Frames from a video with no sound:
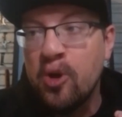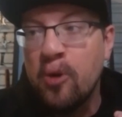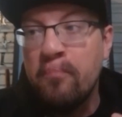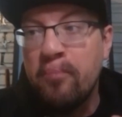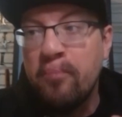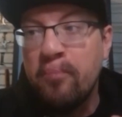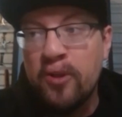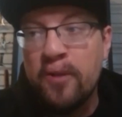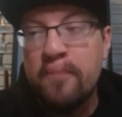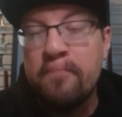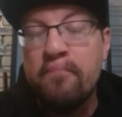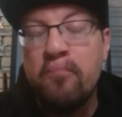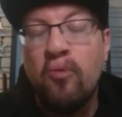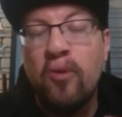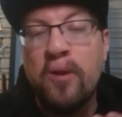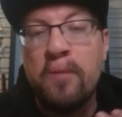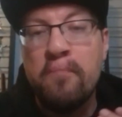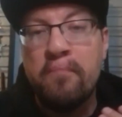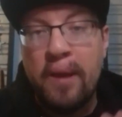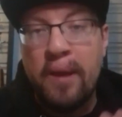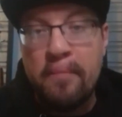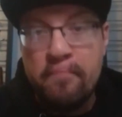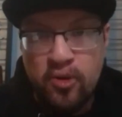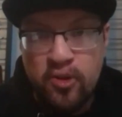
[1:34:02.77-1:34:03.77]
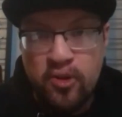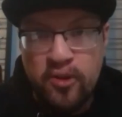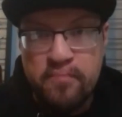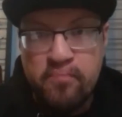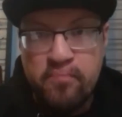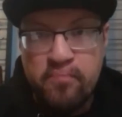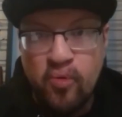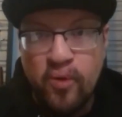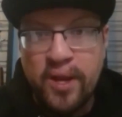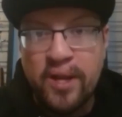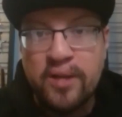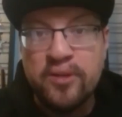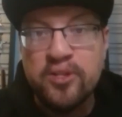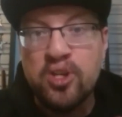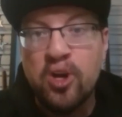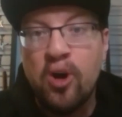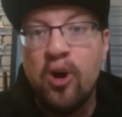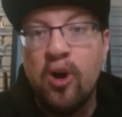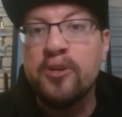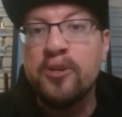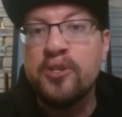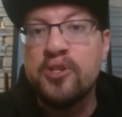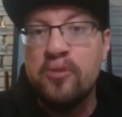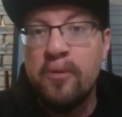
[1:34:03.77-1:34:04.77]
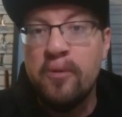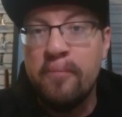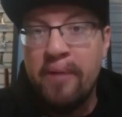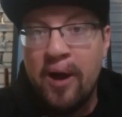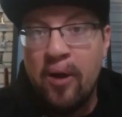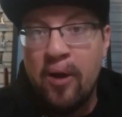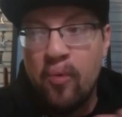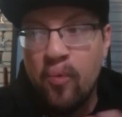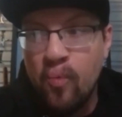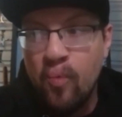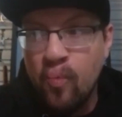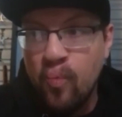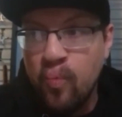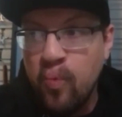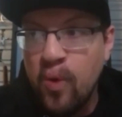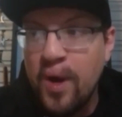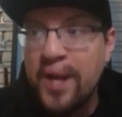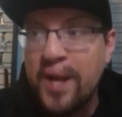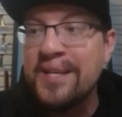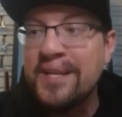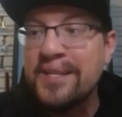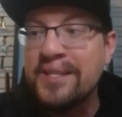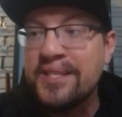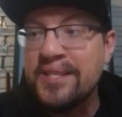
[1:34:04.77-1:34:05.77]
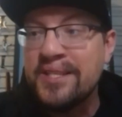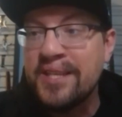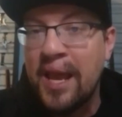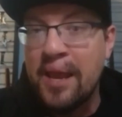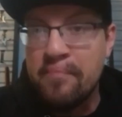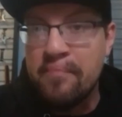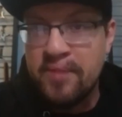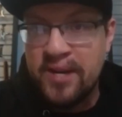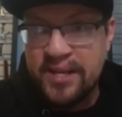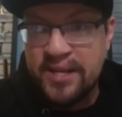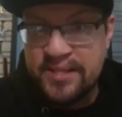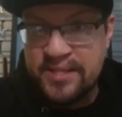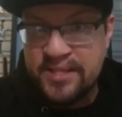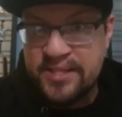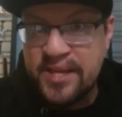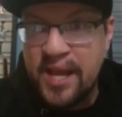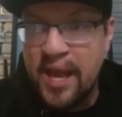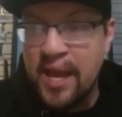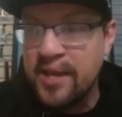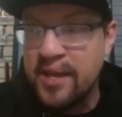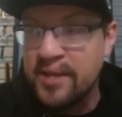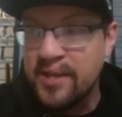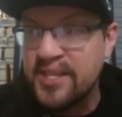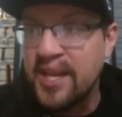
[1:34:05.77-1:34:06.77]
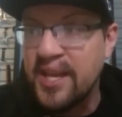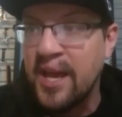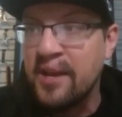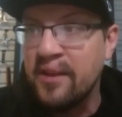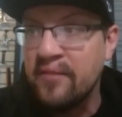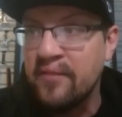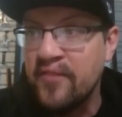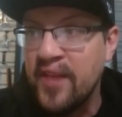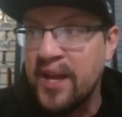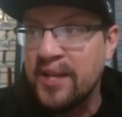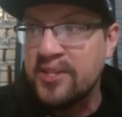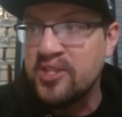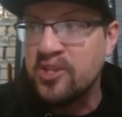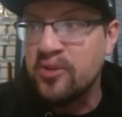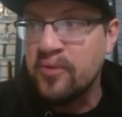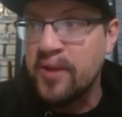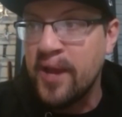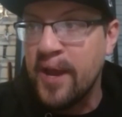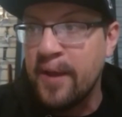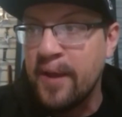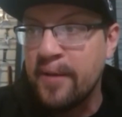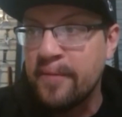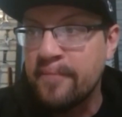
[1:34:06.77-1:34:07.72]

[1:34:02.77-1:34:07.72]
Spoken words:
bullet point by bullet point and talk to you about what his statement has said, if that's okay.